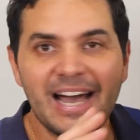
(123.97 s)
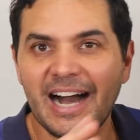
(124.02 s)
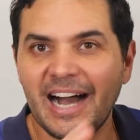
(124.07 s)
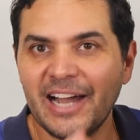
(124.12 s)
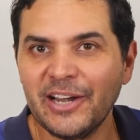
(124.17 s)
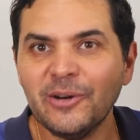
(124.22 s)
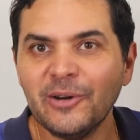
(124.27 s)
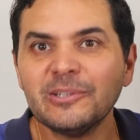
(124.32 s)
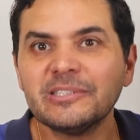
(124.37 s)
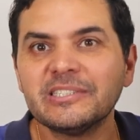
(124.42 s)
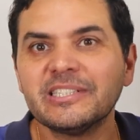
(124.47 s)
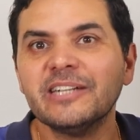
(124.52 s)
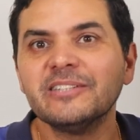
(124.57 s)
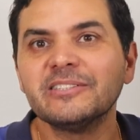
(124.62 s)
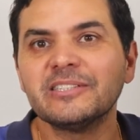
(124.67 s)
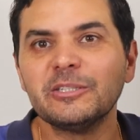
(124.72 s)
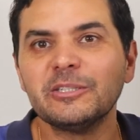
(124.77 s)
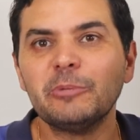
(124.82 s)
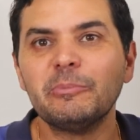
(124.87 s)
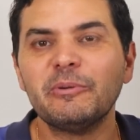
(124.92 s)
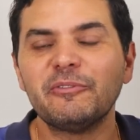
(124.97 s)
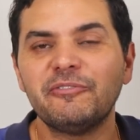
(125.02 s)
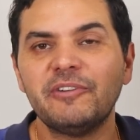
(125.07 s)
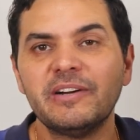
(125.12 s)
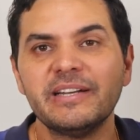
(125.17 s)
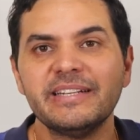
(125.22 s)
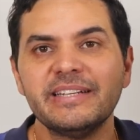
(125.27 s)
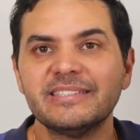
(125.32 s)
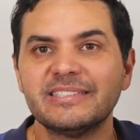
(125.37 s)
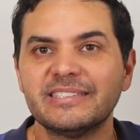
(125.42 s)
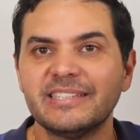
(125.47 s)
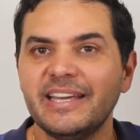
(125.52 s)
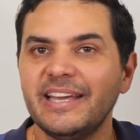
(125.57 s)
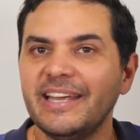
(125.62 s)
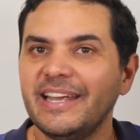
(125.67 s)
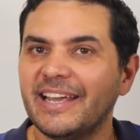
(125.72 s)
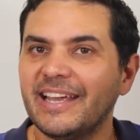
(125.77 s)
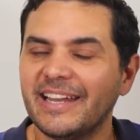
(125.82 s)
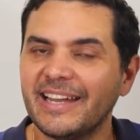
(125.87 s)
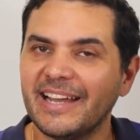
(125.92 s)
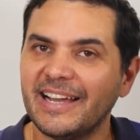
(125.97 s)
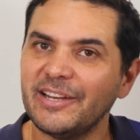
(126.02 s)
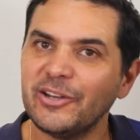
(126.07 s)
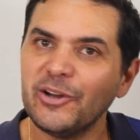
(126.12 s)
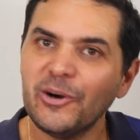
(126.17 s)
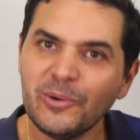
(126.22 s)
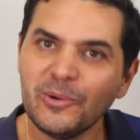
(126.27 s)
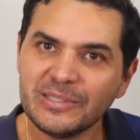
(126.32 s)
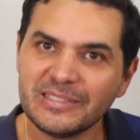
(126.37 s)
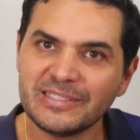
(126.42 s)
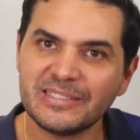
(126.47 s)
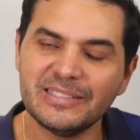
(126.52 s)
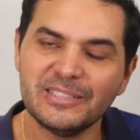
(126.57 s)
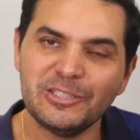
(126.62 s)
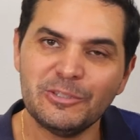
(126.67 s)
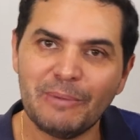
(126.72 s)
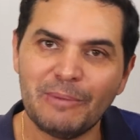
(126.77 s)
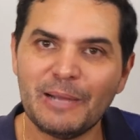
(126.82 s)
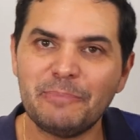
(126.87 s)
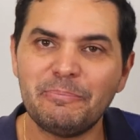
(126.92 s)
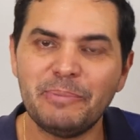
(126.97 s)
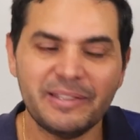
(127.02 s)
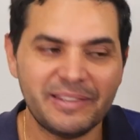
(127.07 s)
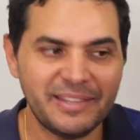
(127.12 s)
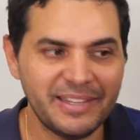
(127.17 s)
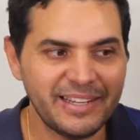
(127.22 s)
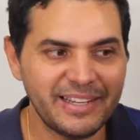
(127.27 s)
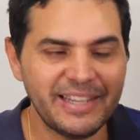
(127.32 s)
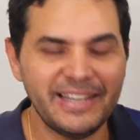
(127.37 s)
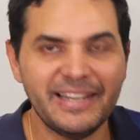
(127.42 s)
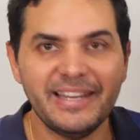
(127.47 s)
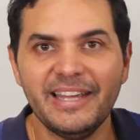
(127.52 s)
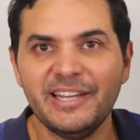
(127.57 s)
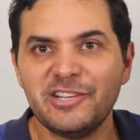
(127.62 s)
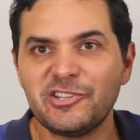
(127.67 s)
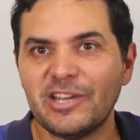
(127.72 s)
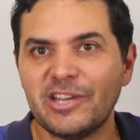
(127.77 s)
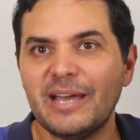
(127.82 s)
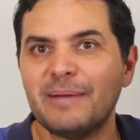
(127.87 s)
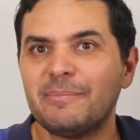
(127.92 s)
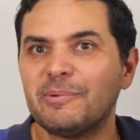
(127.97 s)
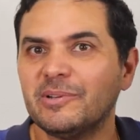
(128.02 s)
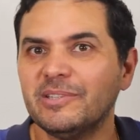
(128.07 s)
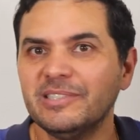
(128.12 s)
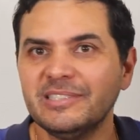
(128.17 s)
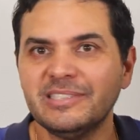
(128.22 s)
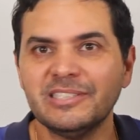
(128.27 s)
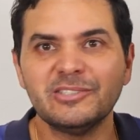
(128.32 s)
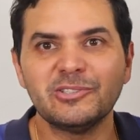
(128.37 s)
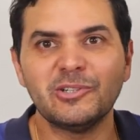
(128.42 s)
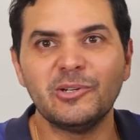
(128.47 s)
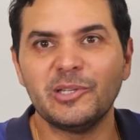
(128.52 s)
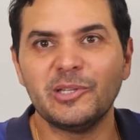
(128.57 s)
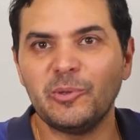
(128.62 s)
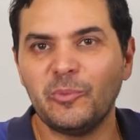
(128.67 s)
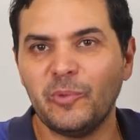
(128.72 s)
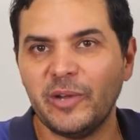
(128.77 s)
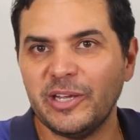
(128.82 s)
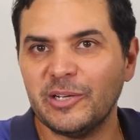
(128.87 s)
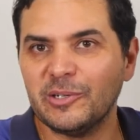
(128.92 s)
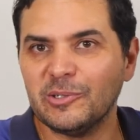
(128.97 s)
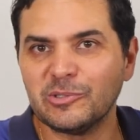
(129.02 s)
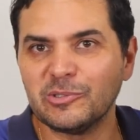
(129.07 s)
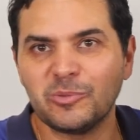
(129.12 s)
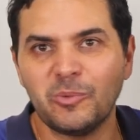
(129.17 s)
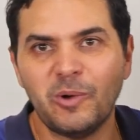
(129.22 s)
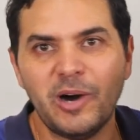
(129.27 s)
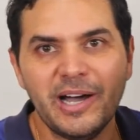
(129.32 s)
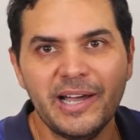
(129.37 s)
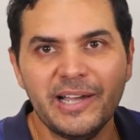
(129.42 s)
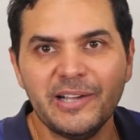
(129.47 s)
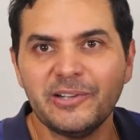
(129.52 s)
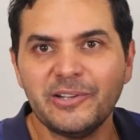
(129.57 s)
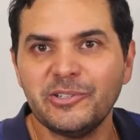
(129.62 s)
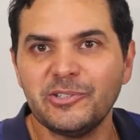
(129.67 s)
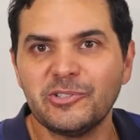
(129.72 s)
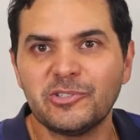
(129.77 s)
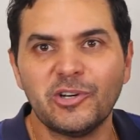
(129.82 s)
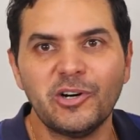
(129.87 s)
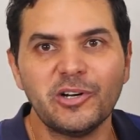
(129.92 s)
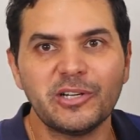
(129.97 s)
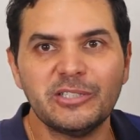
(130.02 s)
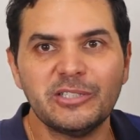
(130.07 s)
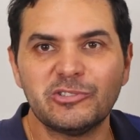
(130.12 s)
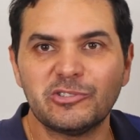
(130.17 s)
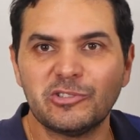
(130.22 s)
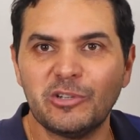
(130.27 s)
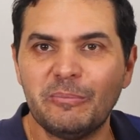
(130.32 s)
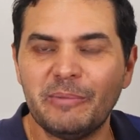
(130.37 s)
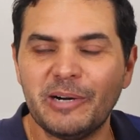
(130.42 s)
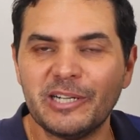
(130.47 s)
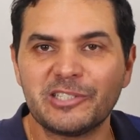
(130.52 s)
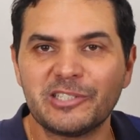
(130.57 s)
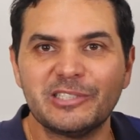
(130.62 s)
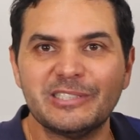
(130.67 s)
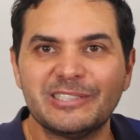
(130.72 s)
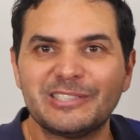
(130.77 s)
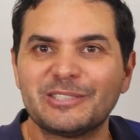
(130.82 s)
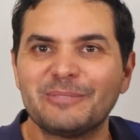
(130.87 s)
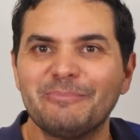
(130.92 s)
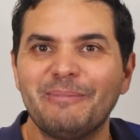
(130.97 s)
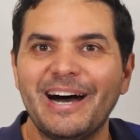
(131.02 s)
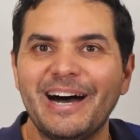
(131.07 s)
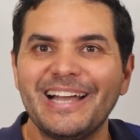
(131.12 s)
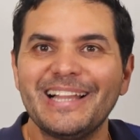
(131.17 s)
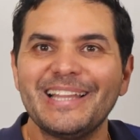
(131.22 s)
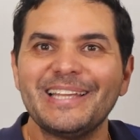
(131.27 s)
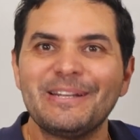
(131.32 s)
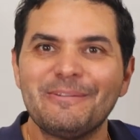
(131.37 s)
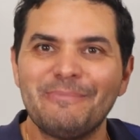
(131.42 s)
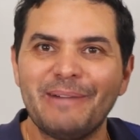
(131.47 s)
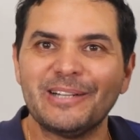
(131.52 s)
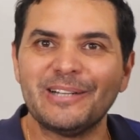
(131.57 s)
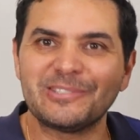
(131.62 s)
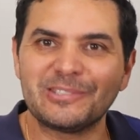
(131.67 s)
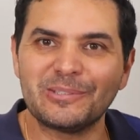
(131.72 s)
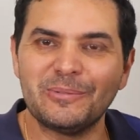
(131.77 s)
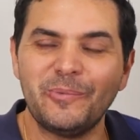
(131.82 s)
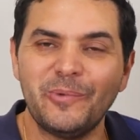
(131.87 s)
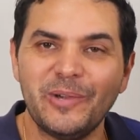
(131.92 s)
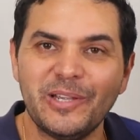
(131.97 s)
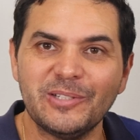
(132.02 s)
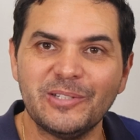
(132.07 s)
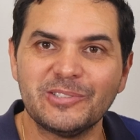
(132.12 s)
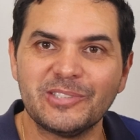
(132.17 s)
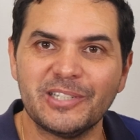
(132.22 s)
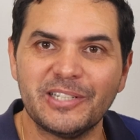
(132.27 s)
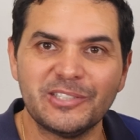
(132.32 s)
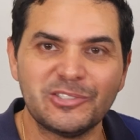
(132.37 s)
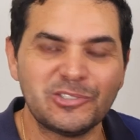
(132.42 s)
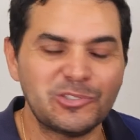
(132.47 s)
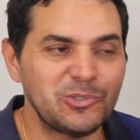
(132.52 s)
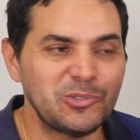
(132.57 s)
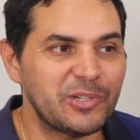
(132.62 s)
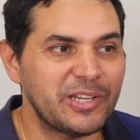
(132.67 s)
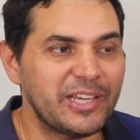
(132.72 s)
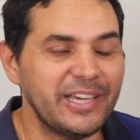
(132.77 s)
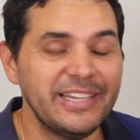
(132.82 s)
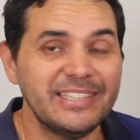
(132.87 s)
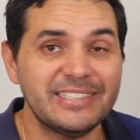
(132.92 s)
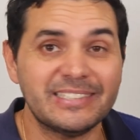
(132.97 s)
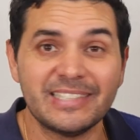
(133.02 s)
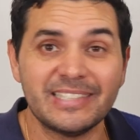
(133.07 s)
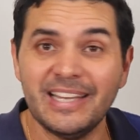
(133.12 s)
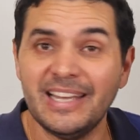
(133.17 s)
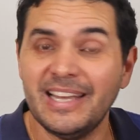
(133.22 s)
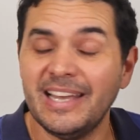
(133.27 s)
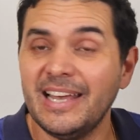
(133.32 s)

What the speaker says: I know it sounds a little bit funny to say, and I know you might be thinking, hey Jabber, this is only wheels. Why are you talking so much and smiling about some wheels on a suitcase?